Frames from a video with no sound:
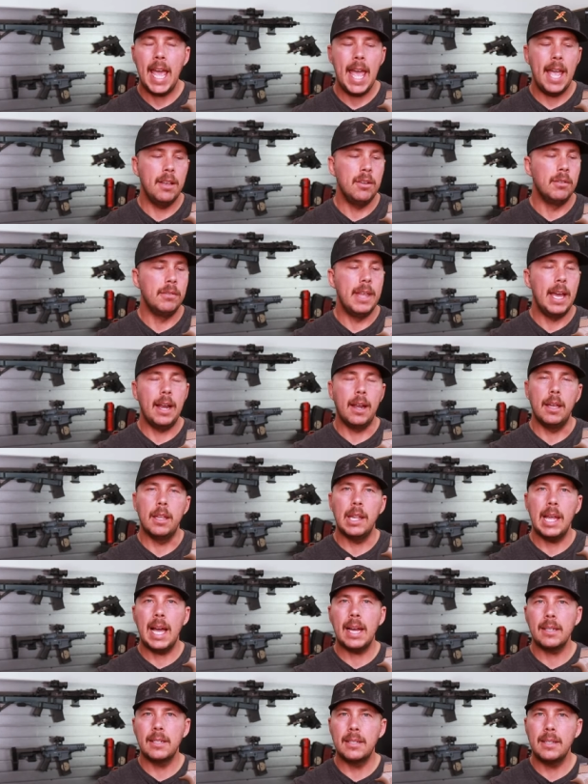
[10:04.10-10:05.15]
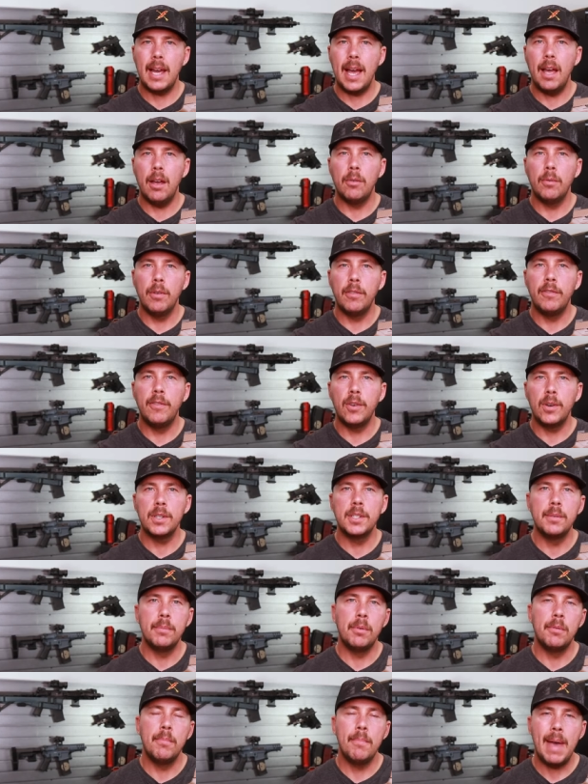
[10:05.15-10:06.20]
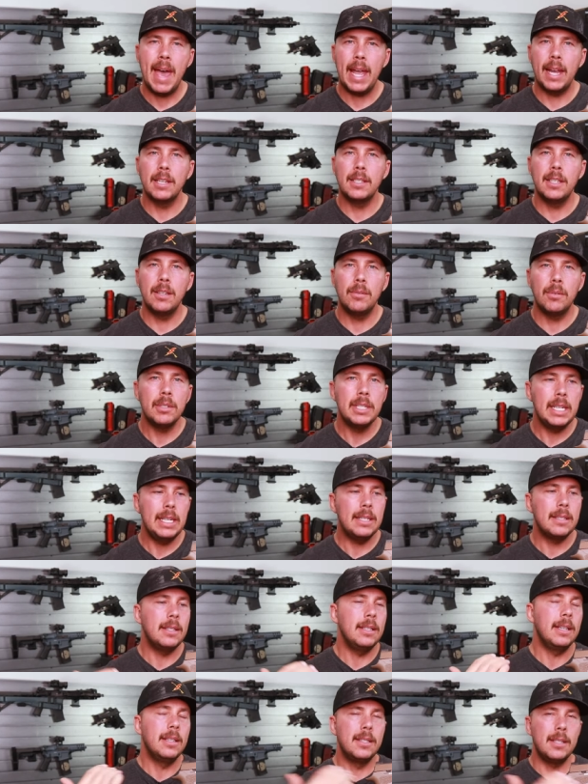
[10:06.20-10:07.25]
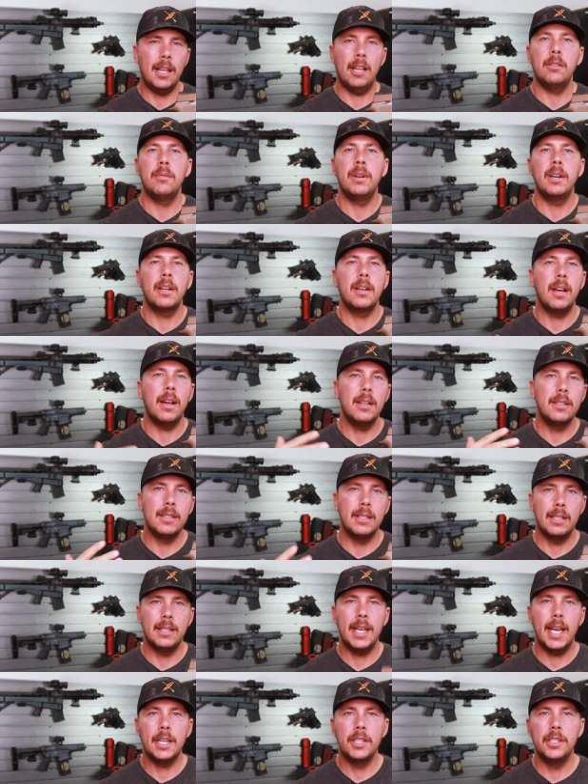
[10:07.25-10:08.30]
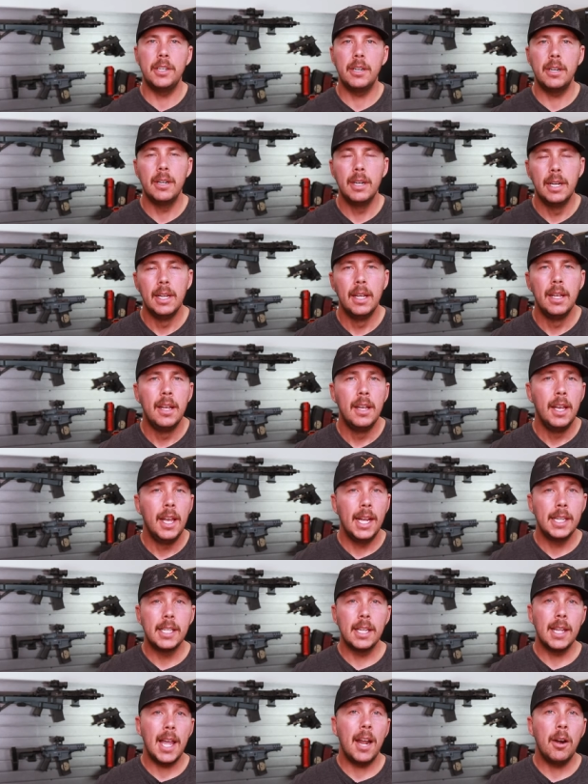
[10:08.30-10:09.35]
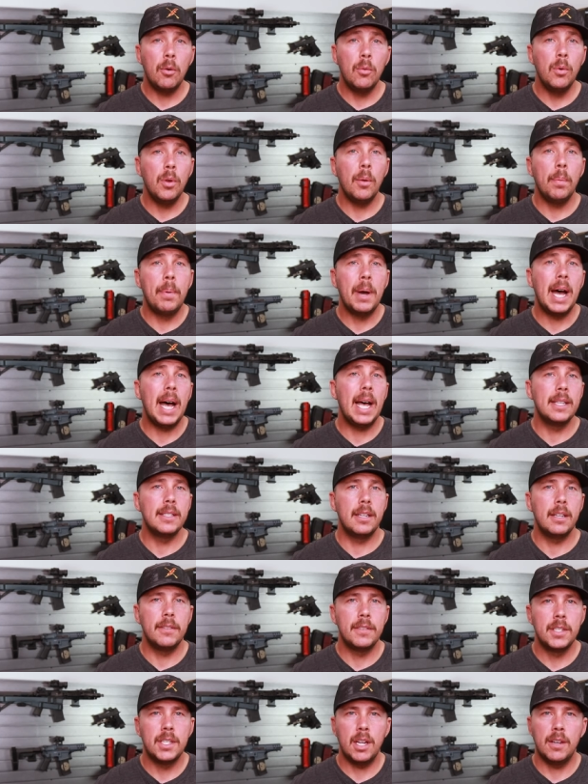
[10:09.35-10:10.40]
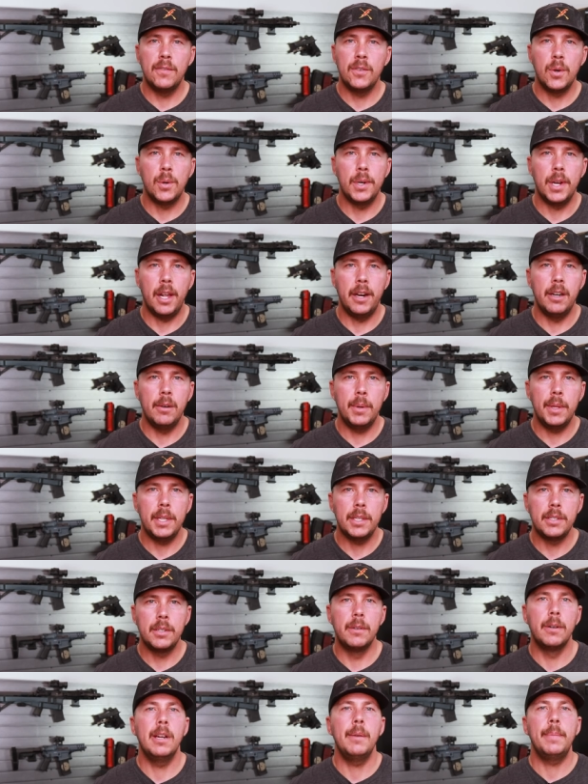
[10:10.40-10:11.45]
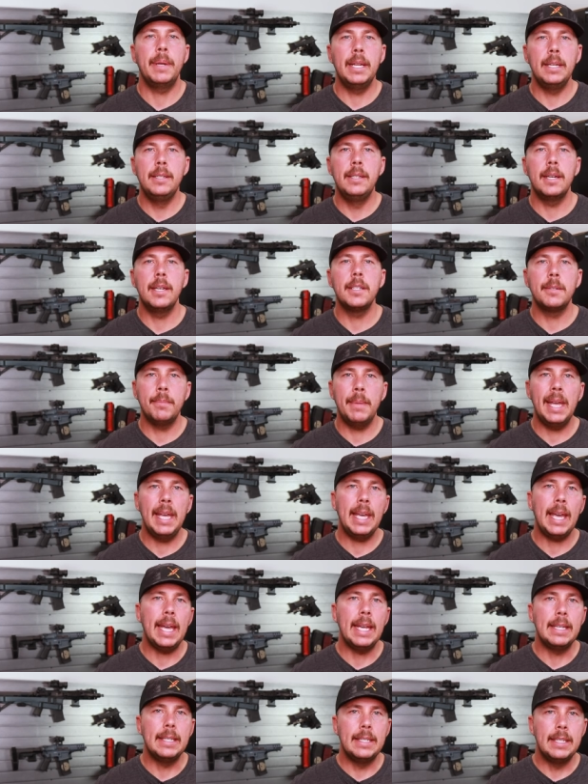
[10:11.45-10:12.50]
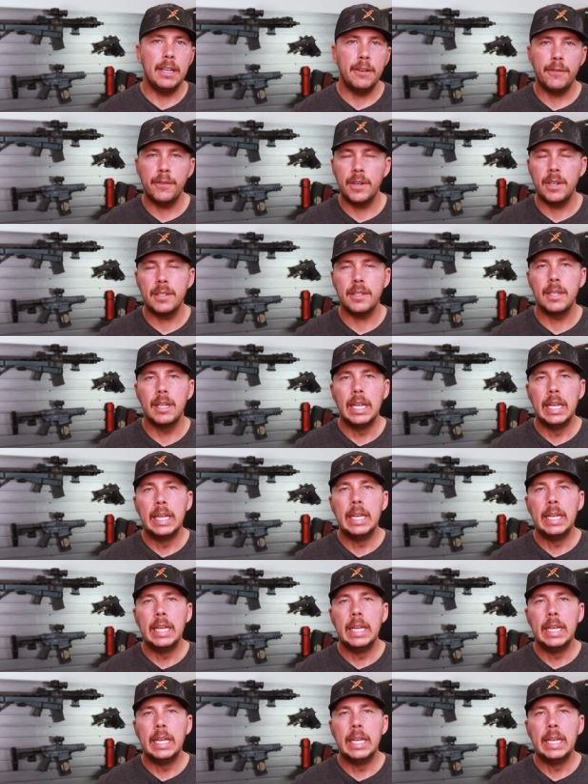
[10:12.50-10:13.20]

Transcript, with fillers: angle, that Glock style reversible magazine release, the accelerator cuts, the texture, It's a lot of real positive stuff going on here with this grip, and it does make a difference.